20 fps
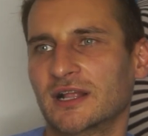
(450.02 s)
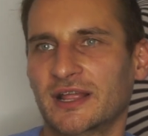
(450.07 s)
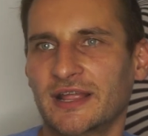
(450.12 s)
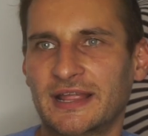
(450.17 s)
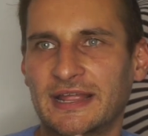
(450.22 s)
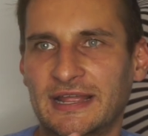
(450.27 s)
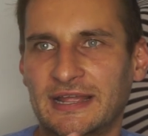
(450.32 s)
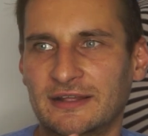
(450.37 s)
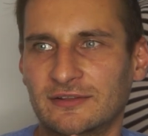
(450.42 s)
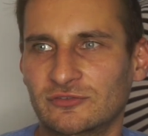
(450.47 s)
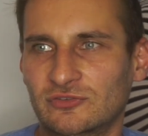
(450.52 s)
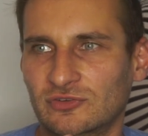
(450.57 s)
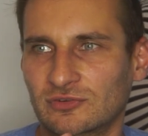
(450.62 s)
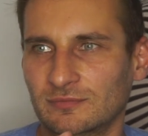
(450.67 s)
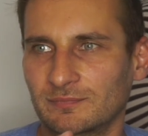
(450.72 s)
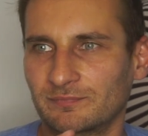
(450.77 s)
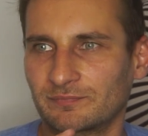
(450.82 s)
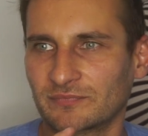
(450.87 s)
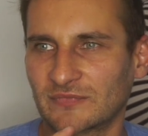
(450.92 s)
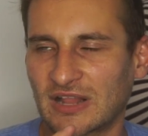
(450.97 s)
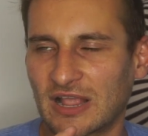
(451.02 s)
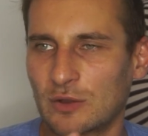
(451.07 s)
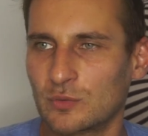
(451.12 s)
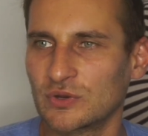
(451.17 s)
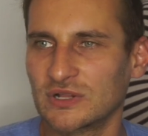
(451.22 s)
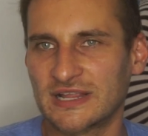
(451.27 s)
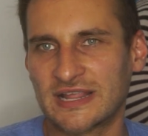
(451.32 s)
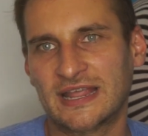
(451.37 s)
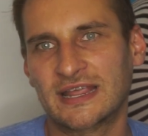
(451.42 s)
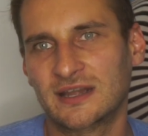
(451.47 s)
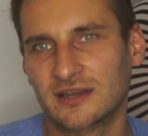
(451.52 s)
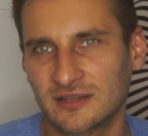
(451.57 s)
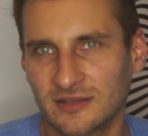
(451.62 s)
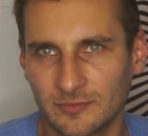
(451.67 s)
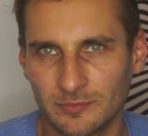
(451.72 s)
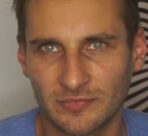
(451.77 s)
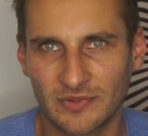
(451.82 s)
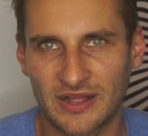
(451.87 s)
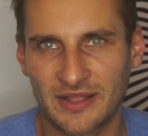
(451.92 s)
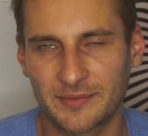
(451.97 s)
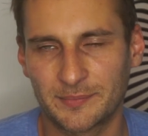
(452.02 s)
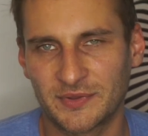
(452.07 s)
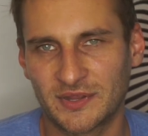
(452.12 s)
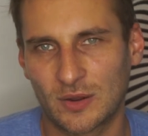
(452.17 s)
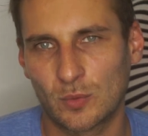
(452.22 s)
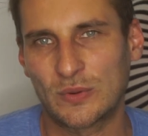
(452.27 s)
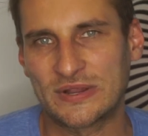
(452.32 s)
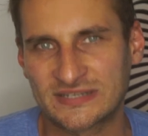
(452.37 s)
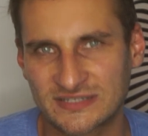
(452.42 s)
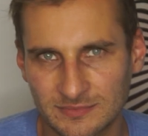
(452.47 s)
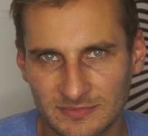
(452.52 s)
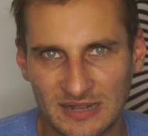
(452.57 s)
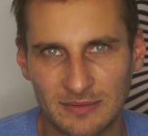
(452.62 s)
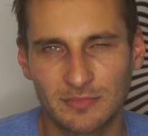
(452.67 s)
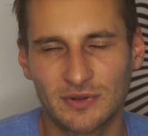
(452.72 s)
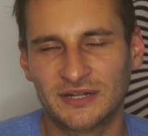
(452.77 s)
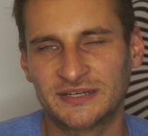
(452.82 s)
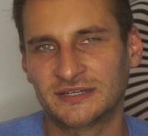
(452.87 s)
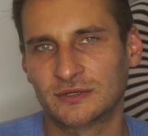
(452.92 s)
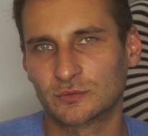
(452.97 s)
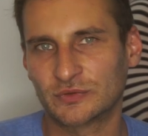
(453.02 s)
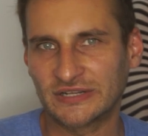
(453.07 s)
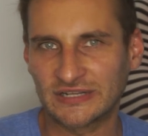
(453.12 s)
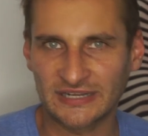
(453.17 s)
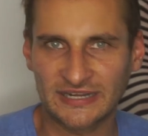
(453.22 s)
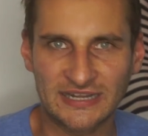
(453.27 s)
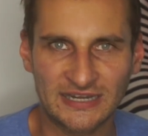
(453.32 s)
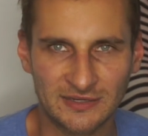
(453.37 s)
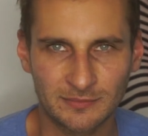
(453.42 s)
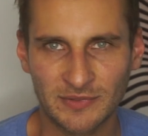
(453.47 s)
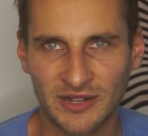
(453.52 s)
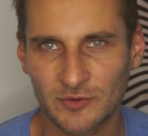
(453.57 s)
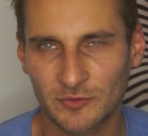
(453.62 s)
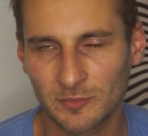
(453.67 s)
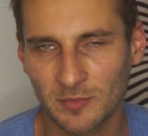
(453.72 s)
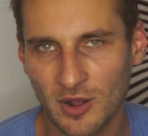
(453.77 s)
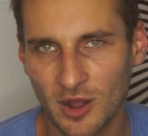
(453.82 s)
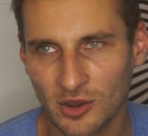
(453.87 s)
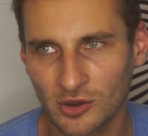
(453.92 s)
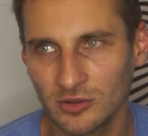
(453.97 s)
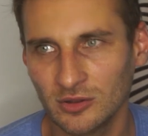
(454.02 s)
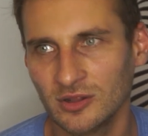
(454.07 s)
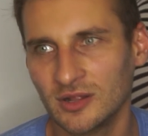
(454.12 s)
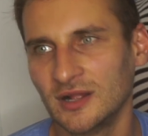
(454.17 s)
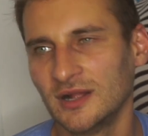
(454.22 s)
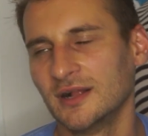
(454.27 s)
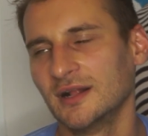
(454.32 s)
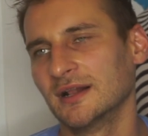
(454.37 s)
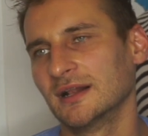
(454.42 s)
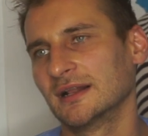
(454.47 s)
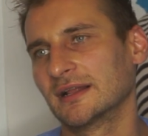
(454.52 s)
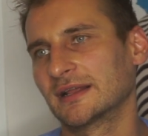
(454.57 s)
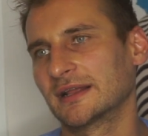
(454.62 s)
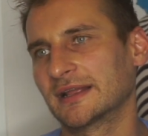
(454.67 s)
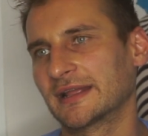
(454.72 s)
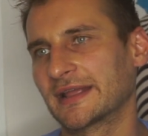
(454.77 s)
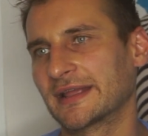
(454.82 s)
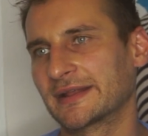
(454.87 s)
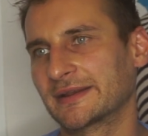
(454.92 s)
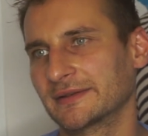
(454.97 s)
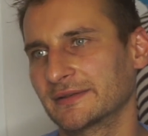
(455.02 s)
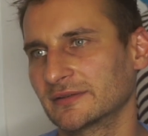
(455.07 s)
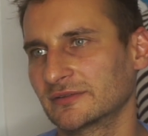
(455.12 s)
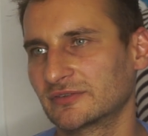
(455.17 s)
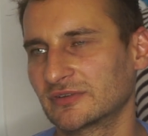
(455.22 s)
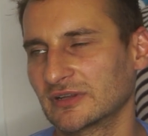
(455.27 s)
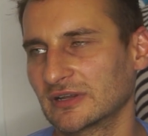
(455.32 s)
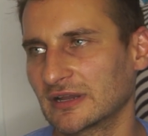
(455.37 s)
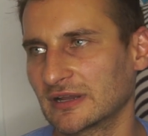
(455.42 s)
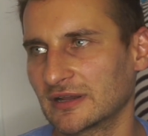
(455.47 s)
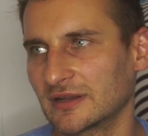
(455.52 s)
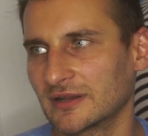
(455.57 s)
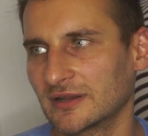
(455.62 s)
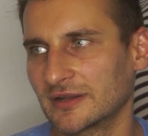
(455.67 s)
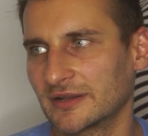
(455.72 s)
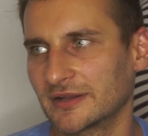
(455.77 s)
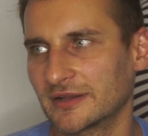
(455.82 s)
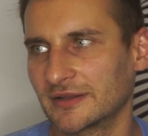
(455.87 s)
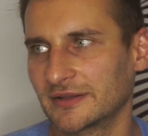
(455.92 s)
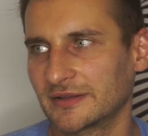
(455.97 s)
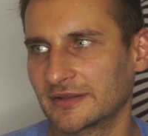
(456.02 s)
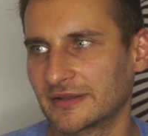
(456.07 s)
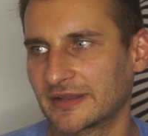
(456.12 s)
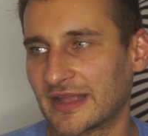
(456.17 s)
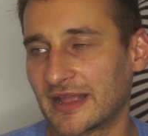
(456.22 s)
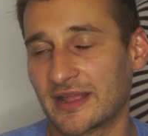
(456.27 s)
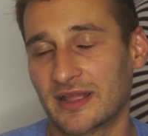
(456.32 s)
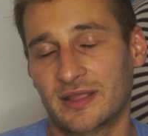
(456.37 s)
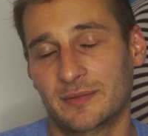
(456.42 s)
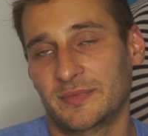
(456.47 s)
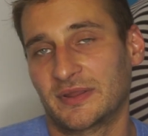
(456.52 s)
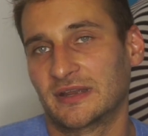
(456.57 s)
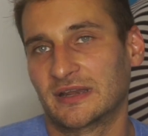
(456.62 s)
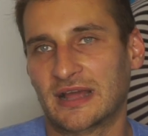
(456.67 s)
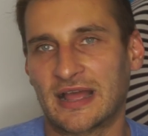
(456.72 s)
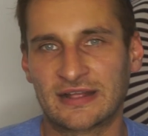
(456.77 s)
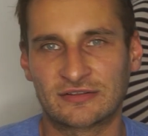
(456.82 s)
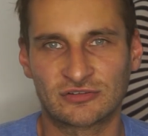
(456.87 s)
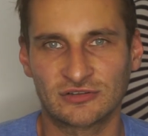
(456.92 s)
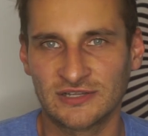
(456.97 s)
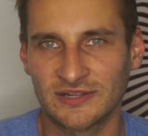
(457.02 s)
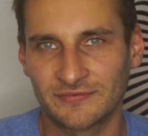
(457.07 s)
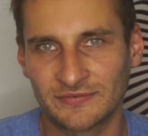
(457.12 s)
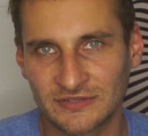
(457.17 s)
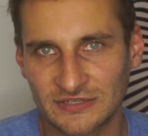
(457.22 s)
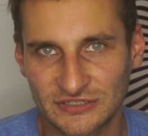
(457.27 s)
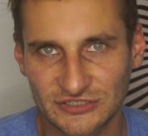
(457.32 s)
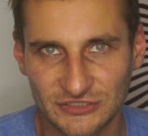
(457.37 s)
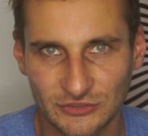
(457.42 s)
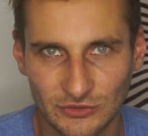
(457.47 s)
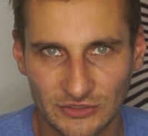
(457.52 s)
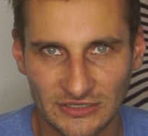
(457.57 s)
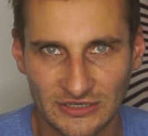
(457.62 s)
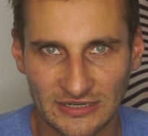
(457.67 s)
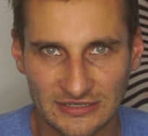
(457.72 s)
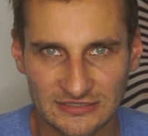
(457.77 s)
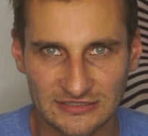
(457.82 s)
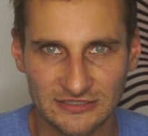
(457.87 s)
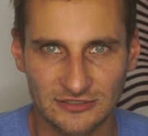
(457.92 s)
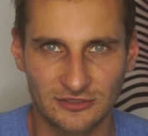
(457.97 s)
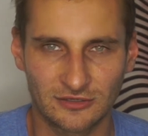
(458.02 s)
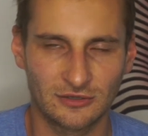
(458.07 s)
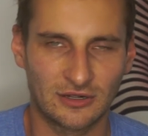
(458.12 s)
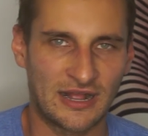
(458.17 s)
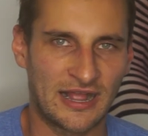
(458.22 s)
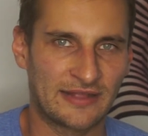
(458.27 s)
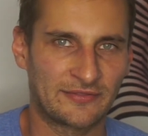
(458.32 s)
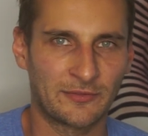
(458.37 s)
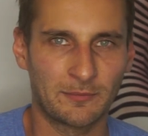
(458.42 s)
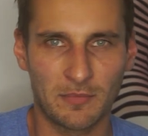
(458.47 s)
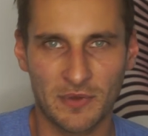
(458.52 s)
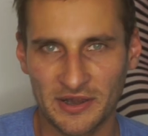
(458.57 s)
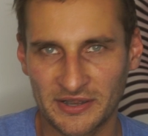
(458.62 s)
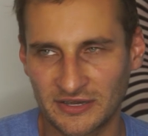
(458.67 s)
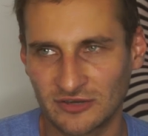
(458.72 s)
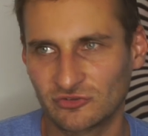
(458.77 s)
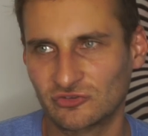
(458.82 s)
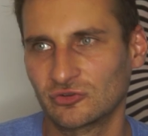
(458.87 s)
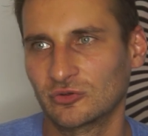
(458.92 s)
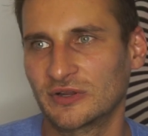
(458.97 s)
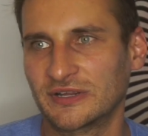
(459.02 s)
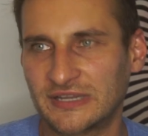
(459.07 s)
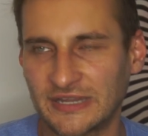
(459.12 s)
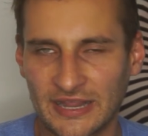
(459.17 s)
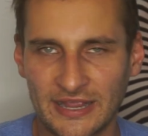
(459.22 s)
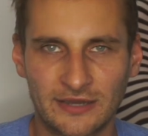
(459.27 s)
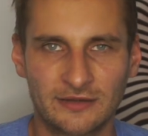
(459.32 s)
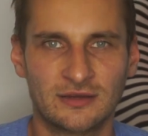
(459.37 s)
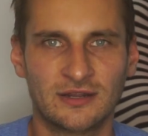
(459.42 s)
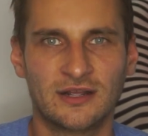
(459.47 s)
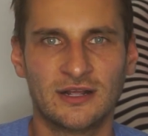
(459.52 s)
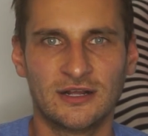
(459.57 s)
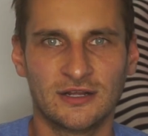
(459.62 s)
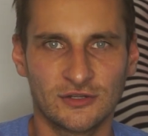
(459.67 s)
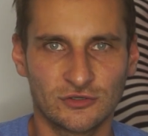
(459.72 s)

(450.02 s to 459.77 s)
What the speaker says: and I really hated him. I mean, I wasted my money. I really hated my remodel, and I mean, I had to live in this unit until I had the money to again